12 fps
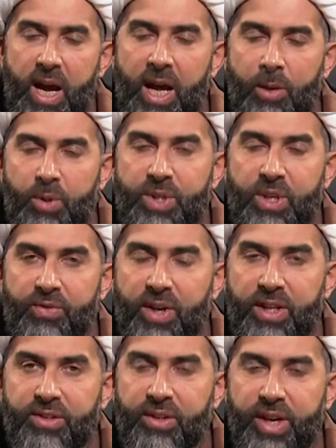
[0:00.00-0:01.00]
Al-Mustafa
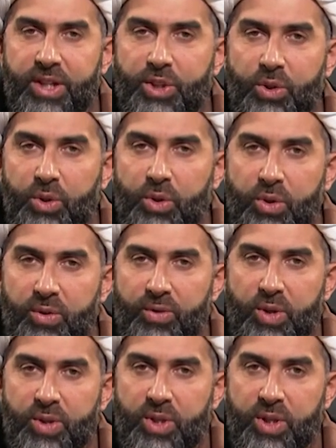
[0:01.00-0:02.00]
International
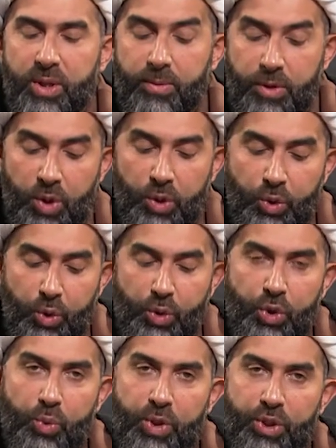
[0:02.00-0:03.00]
University. So should
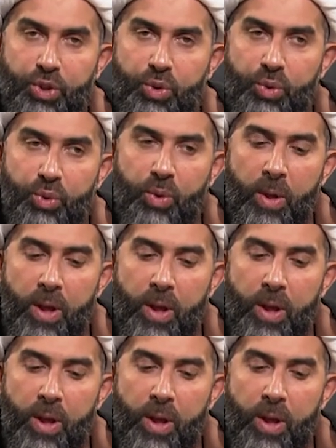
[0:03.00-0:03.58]
you wish to